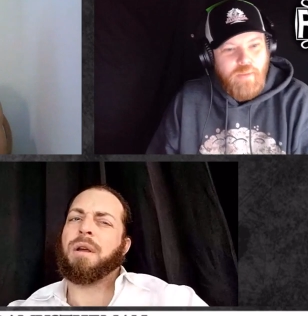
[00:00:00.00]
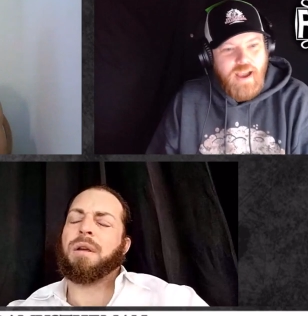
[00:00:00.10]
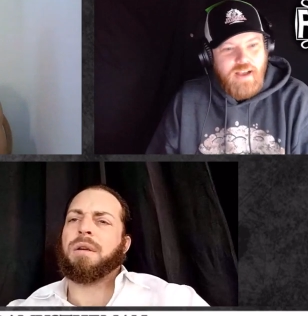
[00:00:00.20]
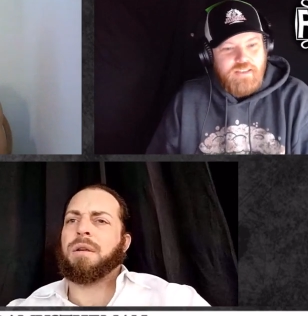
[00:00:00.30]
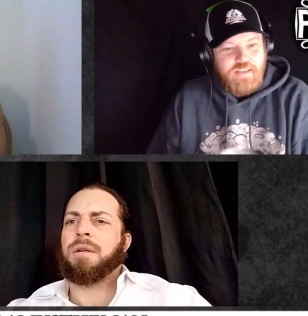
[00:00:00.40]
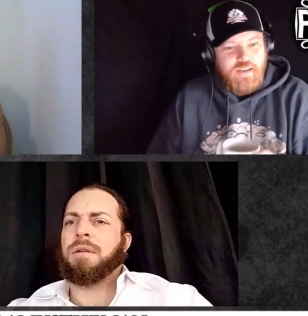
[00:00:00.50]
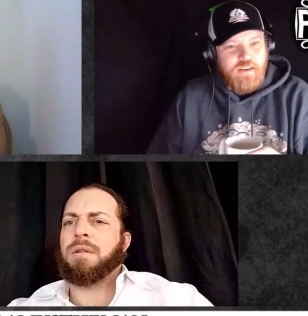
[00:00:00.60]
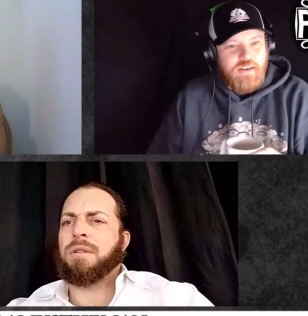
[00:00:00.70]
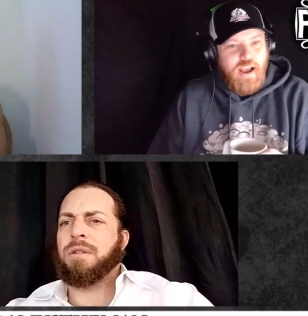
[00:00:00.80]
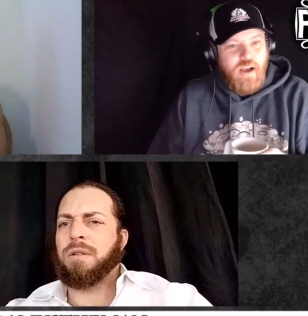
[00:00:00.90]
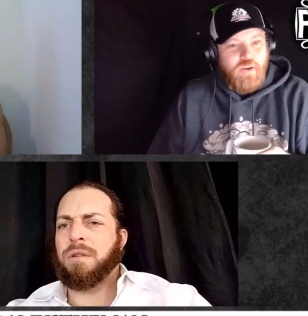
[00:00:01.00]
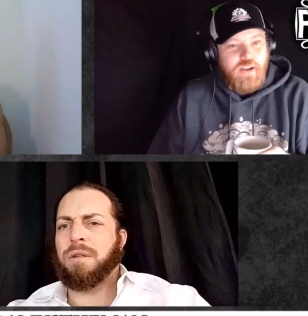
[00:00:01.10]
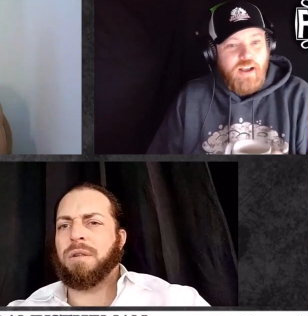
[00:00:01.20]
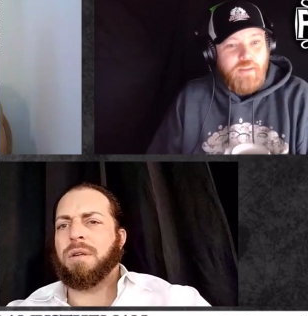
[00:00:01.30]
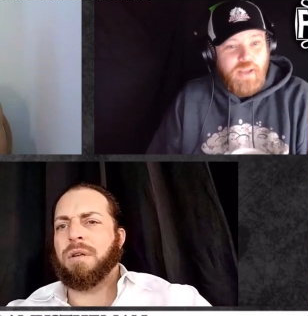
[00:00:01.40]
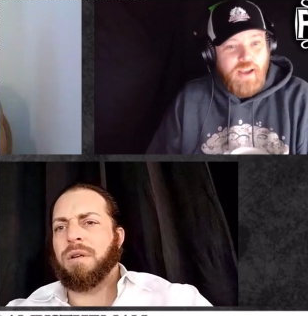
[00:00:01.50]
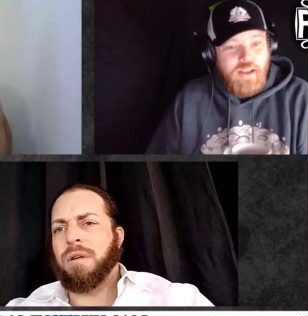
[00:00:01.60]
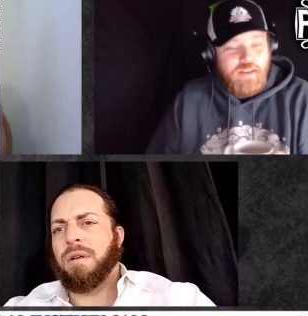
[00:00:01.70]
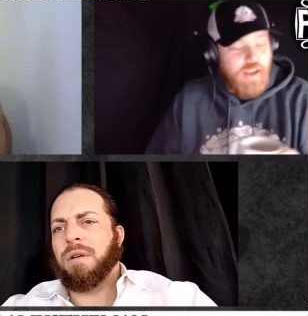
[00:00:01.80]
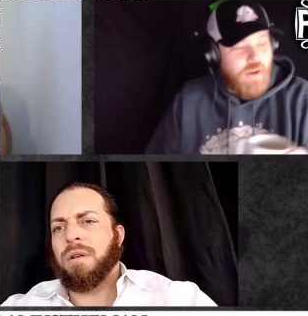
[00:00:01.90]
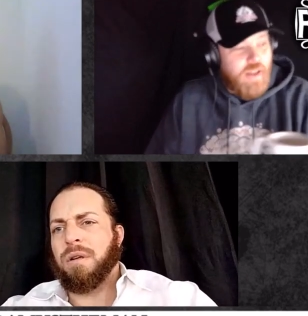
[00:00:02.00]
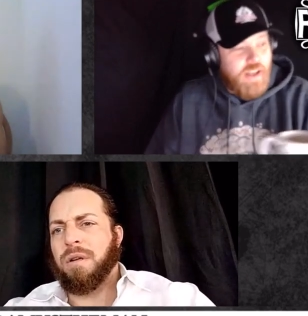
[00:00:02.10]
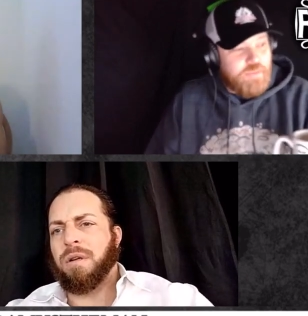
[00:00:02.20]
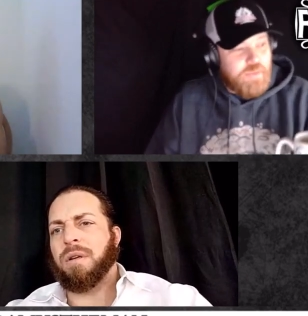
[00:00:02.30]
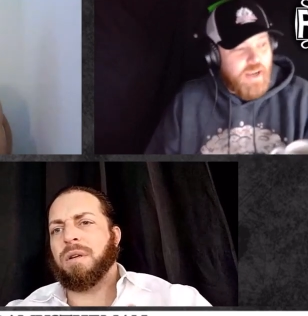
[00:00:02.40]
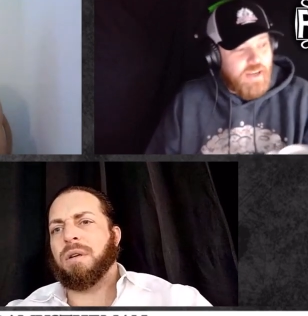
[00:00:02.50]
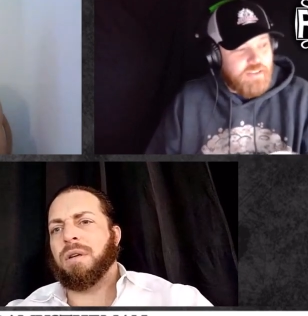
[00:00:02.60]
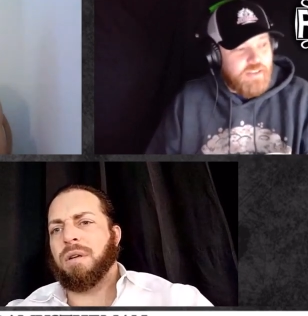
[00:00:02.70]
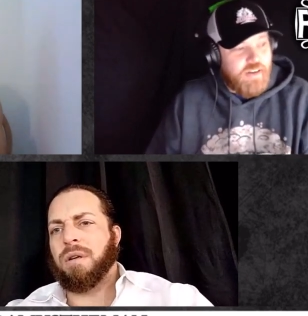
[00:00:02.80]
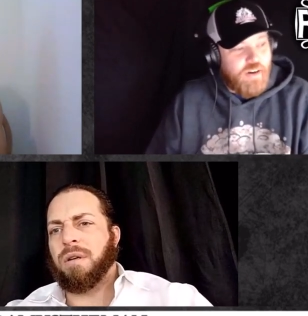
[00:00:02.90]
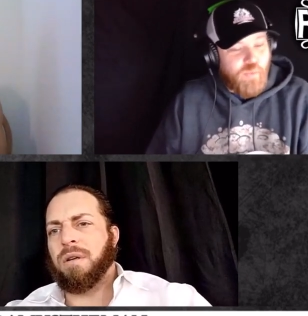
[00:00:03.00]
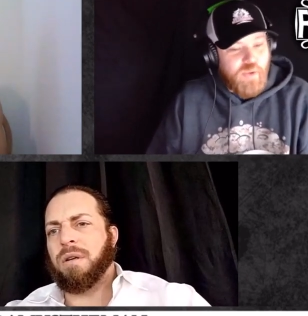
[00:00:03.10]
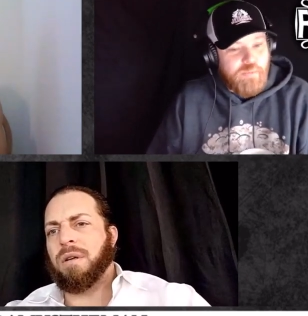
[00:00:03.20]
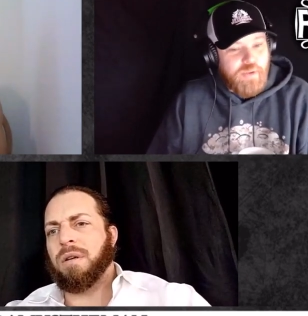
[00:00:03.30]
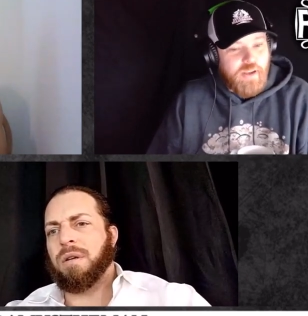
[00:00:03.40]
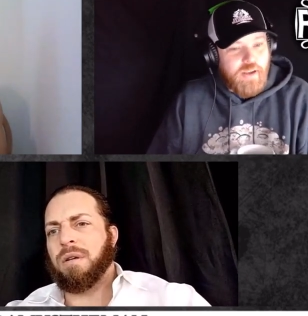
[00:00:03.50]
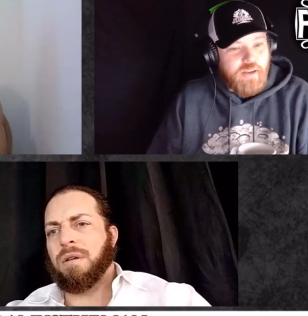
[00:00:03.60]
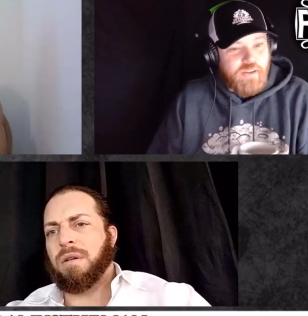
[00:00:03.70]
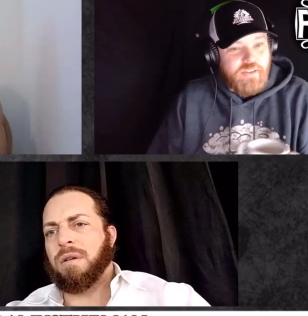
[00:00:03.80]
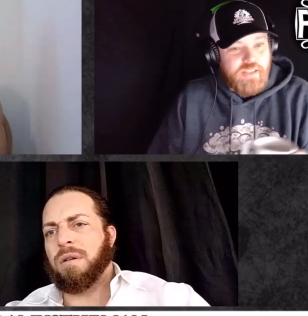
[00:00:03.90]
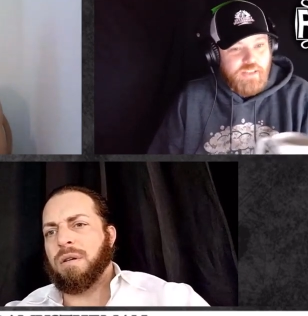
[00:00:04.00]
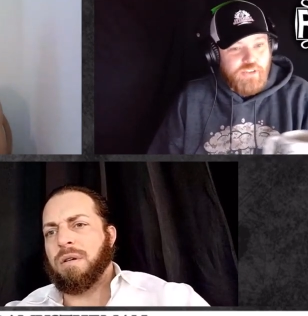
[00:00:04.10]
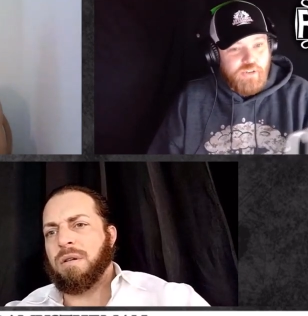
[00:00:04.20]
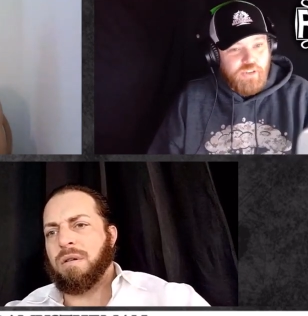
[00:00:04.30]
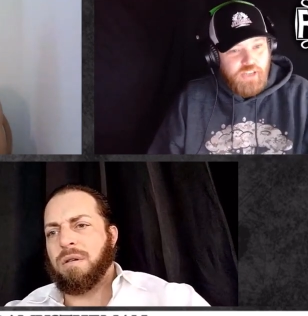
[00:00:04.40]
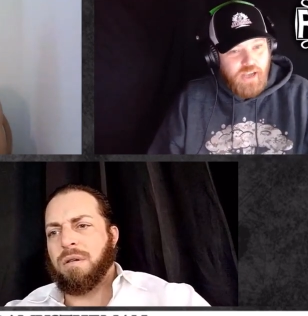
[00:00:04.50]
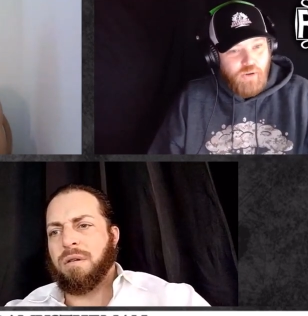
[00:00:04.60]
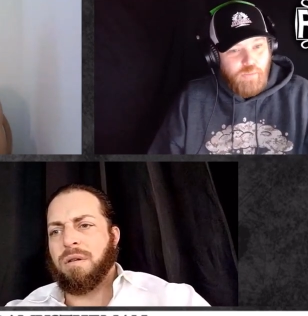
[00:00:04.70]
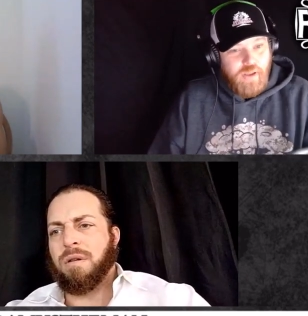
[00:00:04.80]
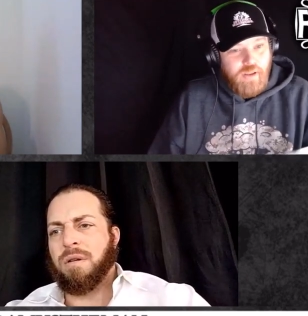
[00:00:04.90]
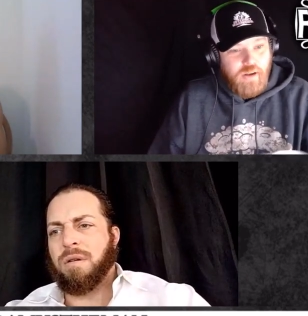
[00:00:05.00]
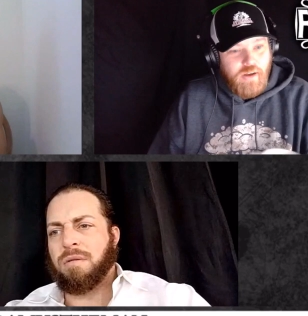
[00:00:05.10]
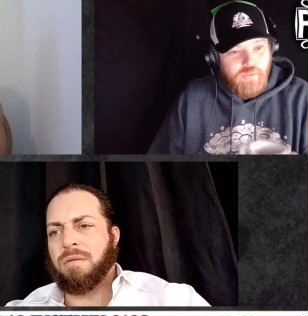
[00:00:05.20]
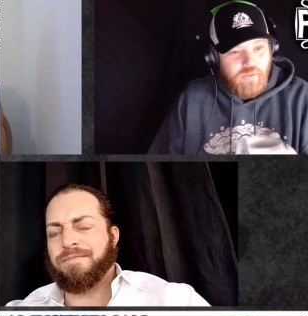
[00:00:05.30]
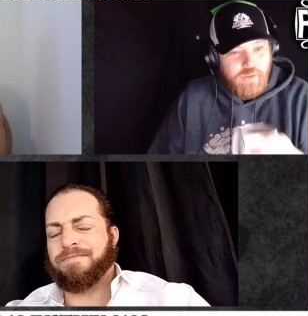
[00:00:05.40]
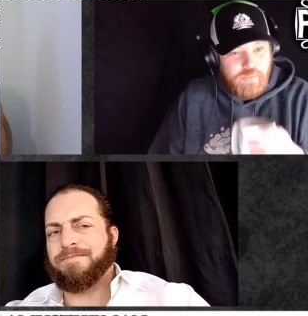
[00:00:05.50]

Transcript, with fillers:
Speaker 1: I'm asking. Now it got me. Now it has me asking: Are we being censored, shadow banned off of